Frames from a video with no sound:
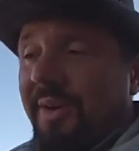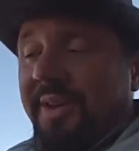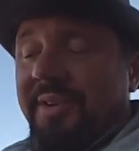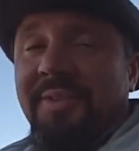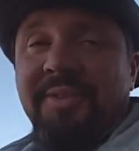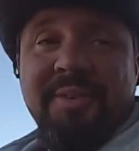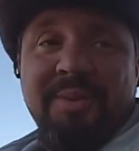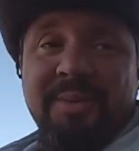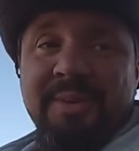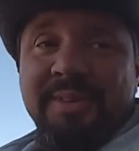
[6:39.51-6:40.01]
I
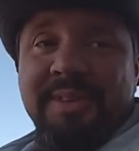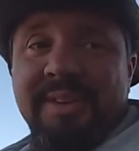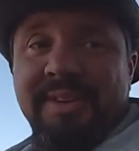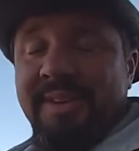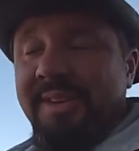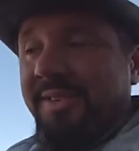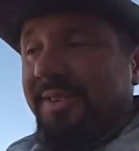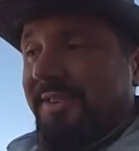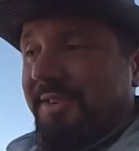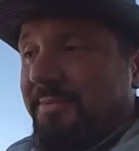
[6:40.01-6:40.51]
don't know what the
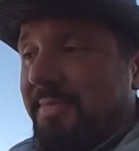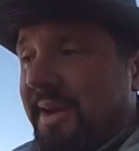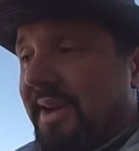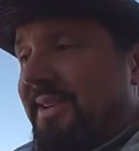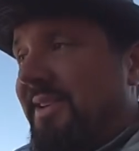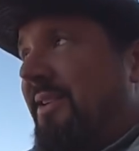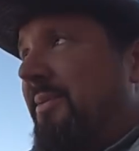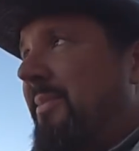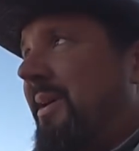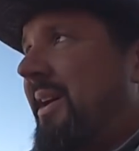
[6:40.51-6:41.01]
deal is
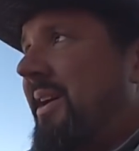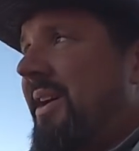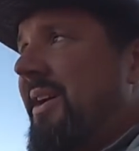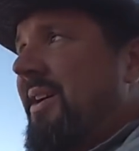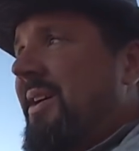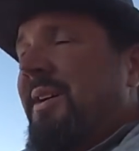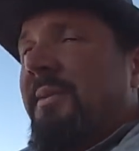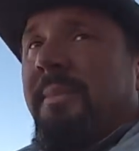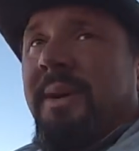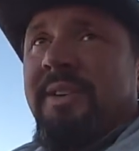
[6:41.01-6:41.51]
back there. My
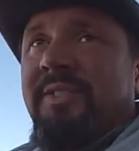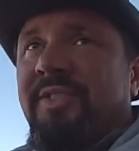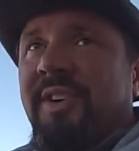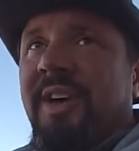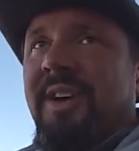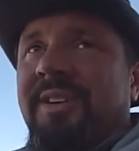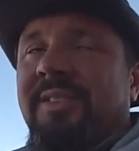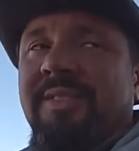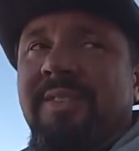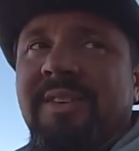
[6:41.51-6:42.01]
my
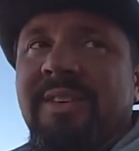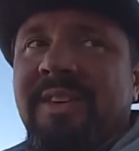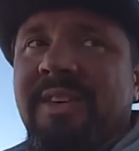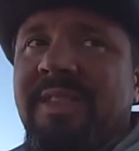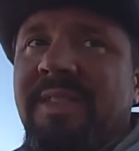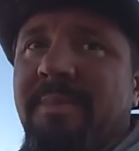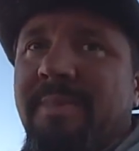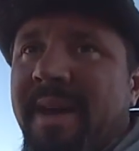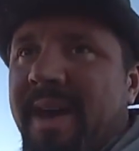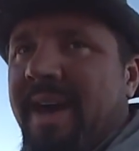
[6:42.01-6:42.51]
jacks
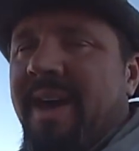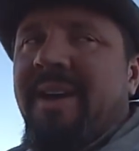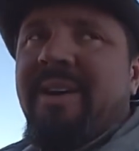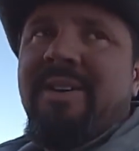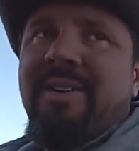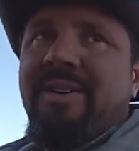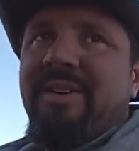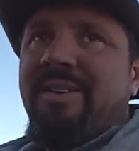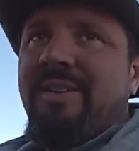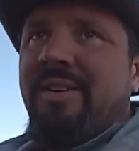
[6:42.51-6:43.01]
in the
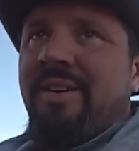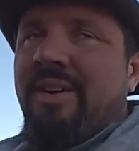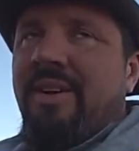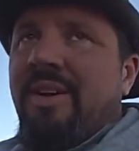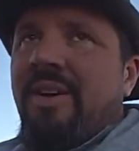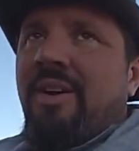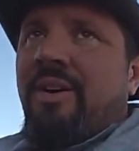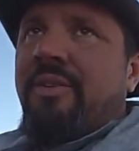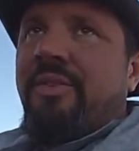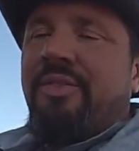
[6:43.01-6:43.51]
back
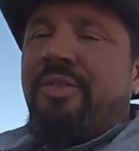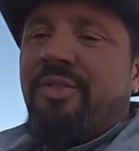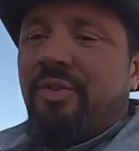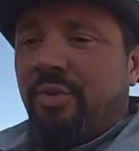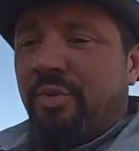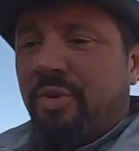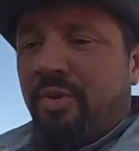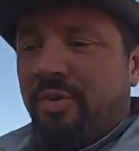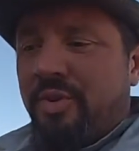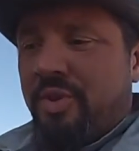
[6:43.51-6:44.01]
are
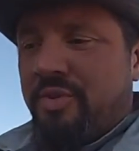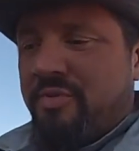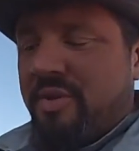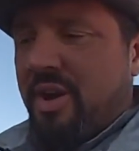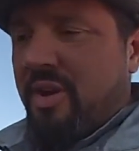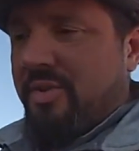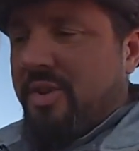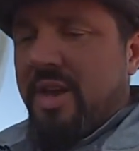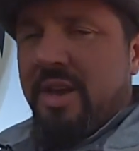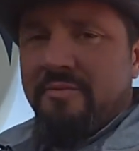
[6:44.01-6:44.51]
so low to the
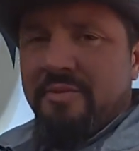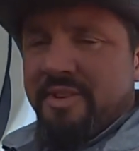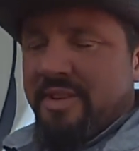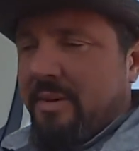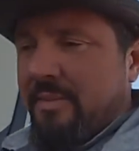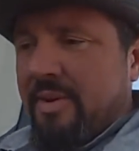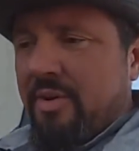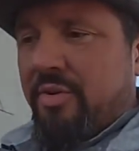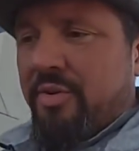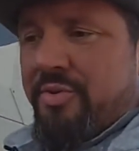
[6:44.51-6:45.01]
ground. Every
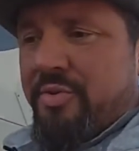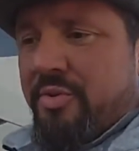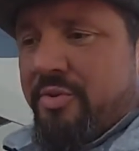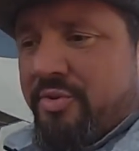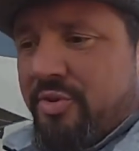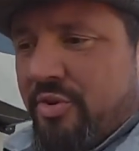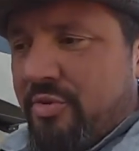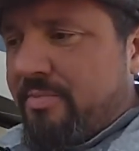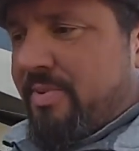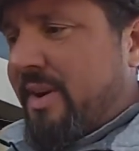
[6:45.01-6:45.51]
time I go through a
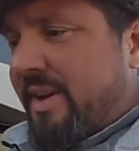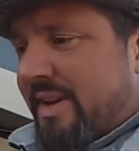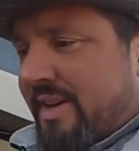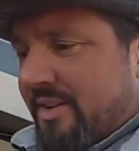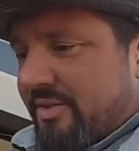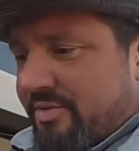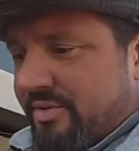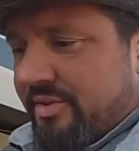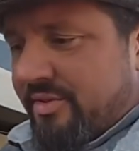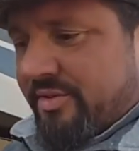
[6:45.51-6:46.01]
turnpike
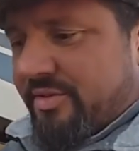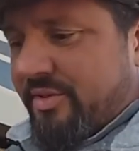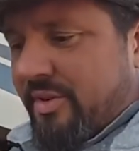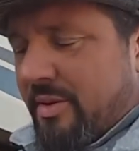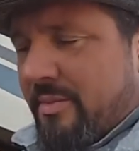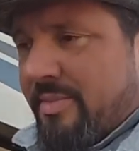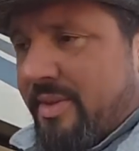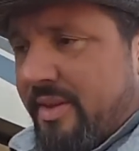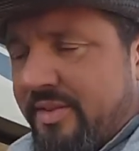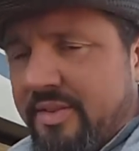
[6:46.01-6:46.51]
entrance or
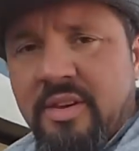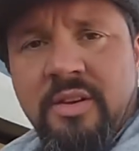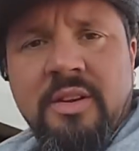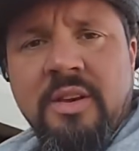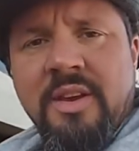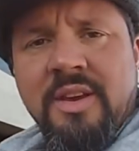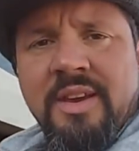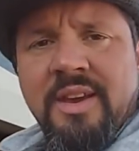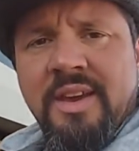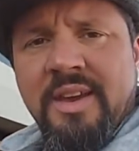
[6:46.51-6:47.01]
something, they said,
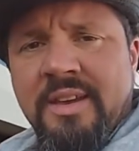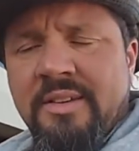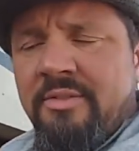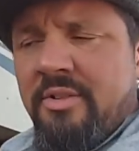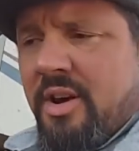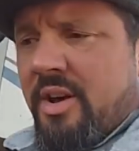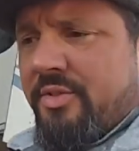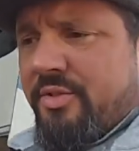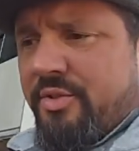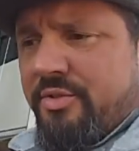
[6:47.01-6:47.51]
"Hey
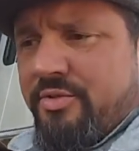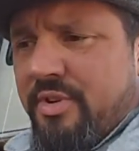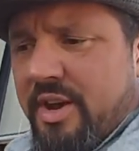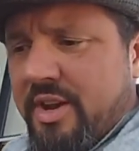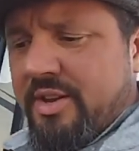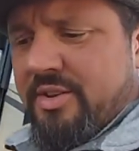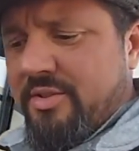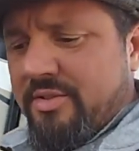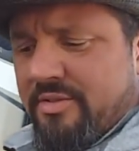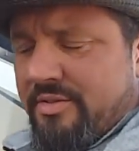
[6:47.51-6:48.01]
Ross, you're
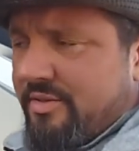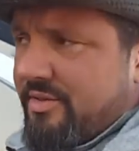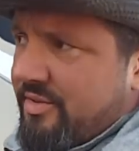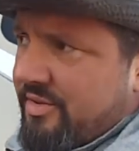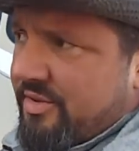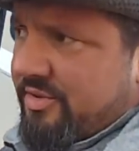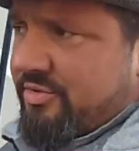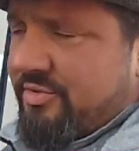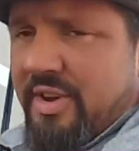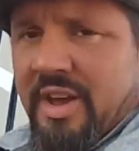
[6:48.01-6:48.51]
dragging your
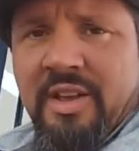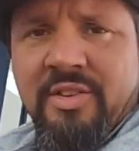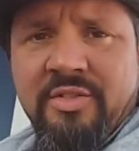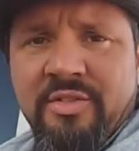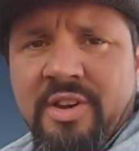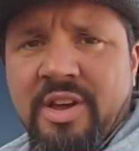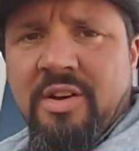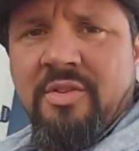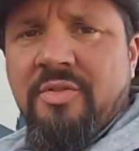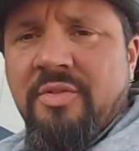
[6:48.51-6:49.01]
your, your jacks
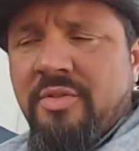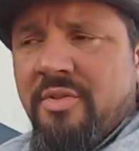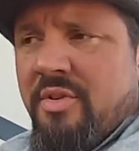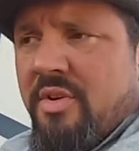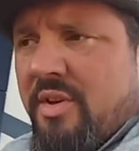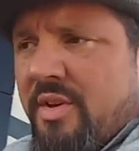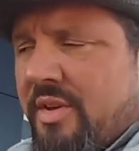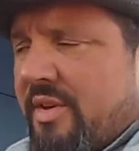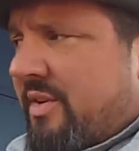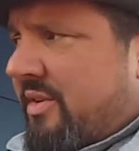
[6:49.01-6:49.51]
are down,"
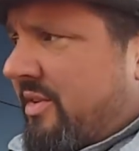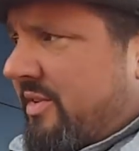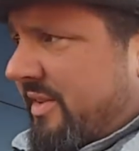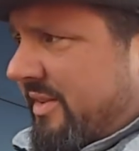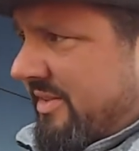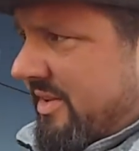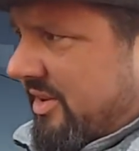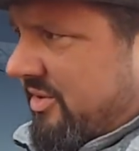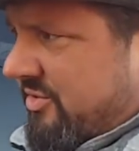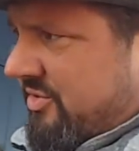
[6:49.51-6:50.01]
or they
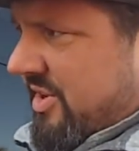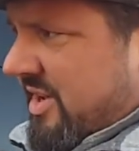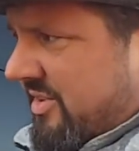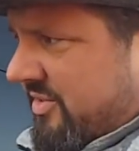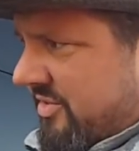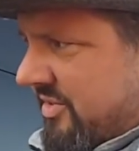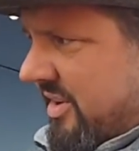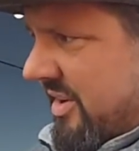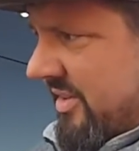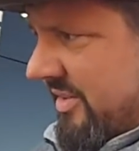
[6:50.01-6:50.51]
say your
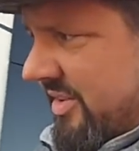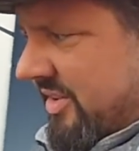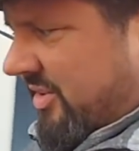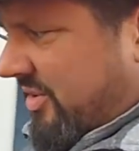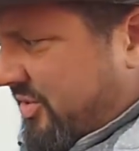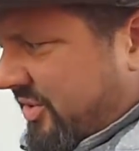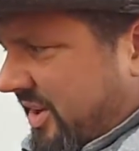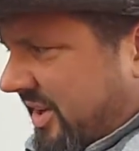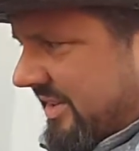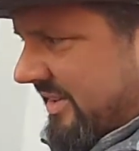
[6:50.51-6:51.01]
jacks are down. I said,
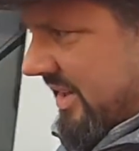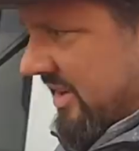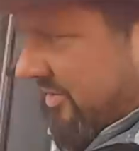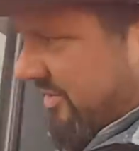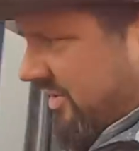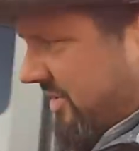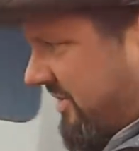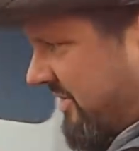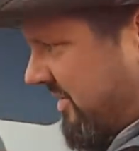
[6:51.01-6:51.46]
"No, they're not down."